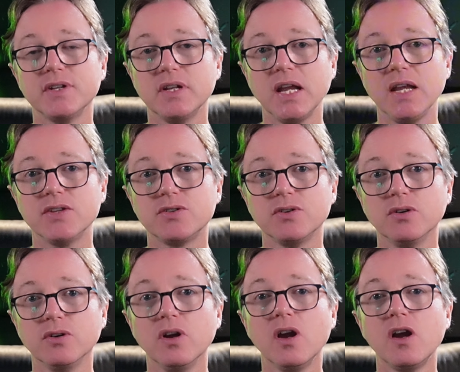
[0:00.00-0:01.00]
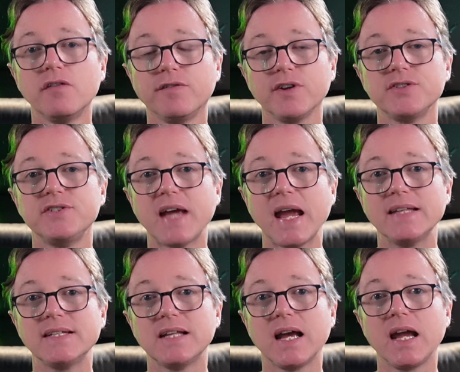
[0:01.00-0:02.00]
it needs to for its
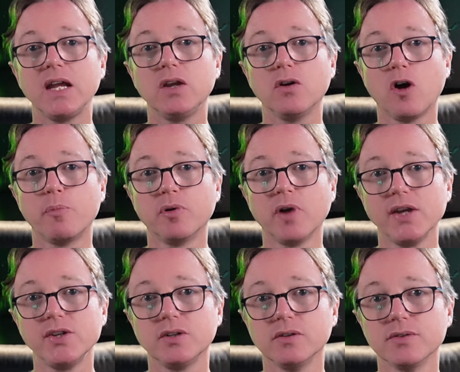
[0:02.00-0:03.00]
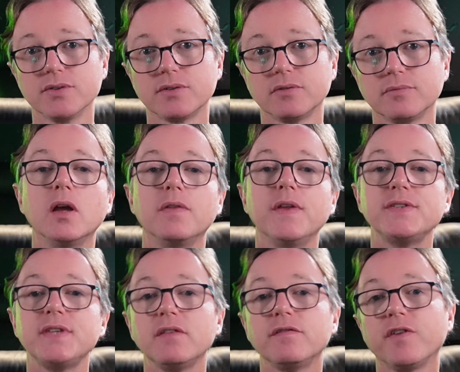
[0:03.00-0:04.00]
day-to-day operations. This
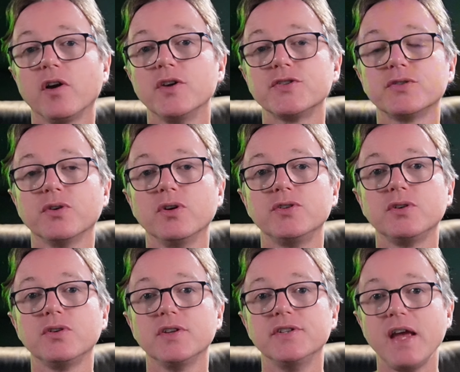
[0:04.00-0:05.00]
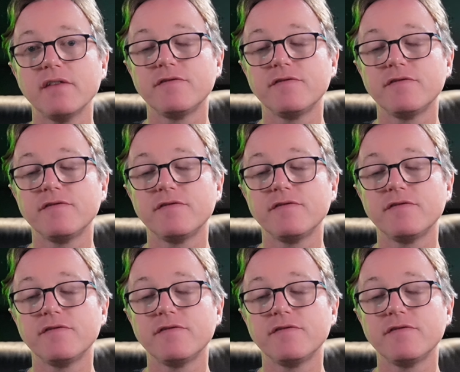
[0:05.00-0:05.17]
then flows through to the debt